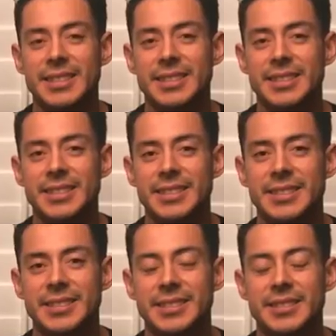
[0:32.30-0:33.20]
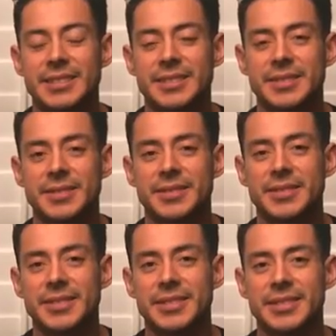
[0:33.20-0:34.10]

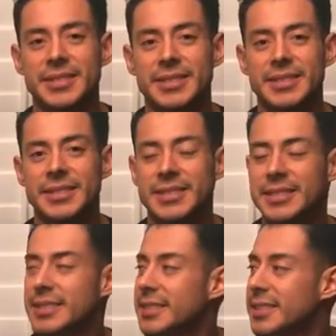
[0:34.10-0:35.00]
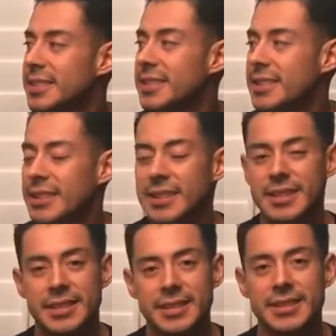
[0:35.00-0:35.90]

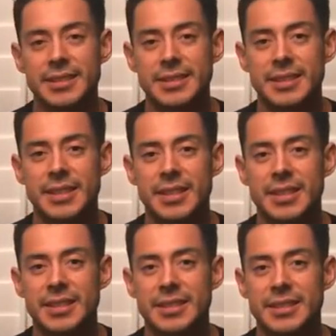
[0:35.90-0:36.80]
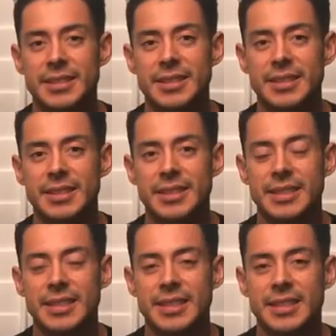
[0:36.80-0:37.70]

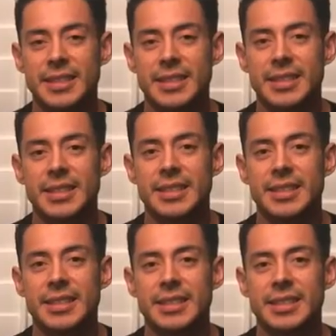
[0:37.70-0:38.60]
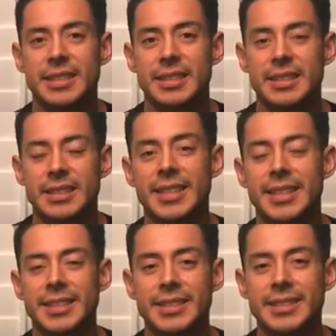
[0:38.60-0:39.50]

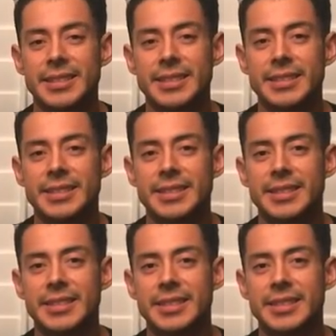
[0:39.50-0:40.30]
(not speaking)